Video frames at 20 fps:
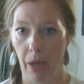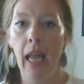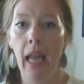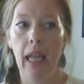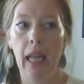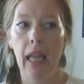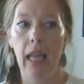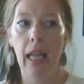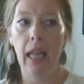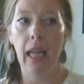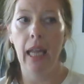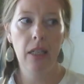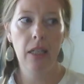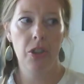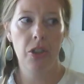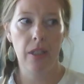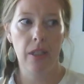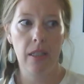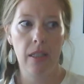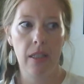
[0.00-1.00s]
and they can
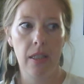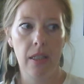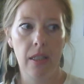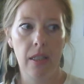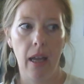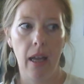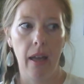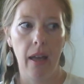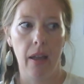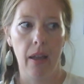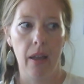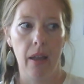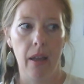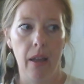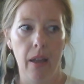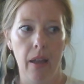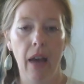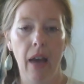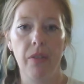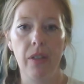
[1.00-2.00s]
just
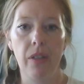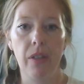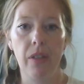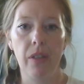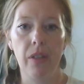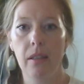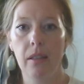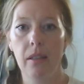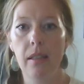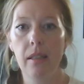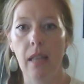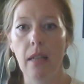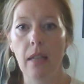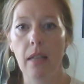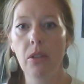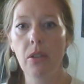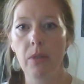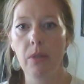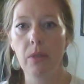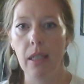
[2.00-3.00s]
have a
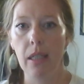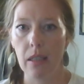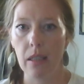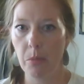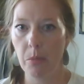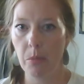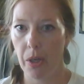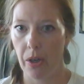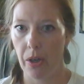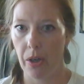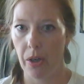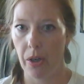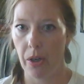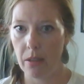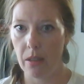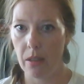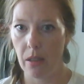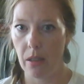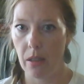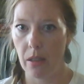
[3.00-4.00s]
sensory experience
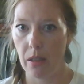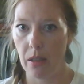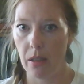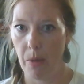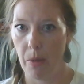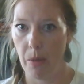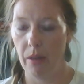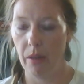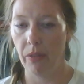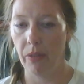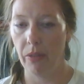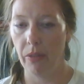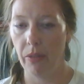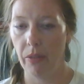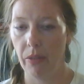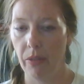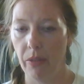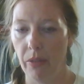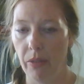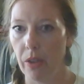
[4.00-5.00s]
to determine if
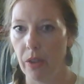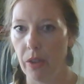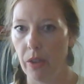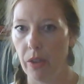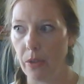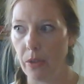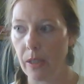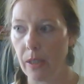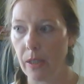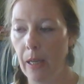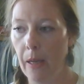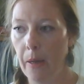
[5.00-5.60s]
that feels